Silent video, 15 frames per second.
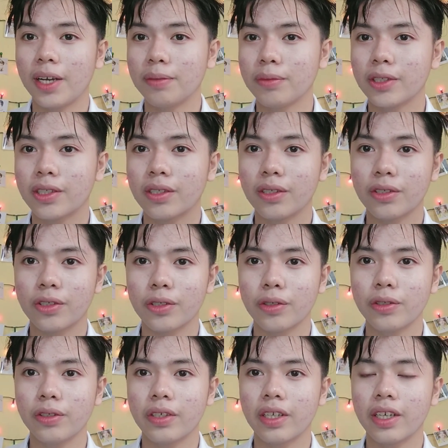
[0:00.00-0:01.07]
I'm just gonna show
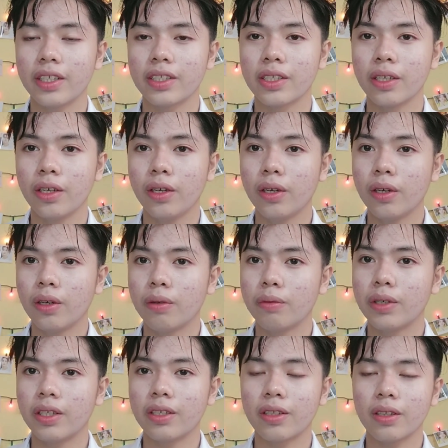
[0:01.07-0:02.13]
you guys
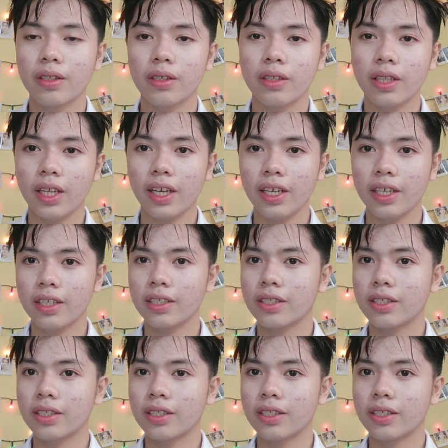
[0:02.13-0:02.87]
what it looked like.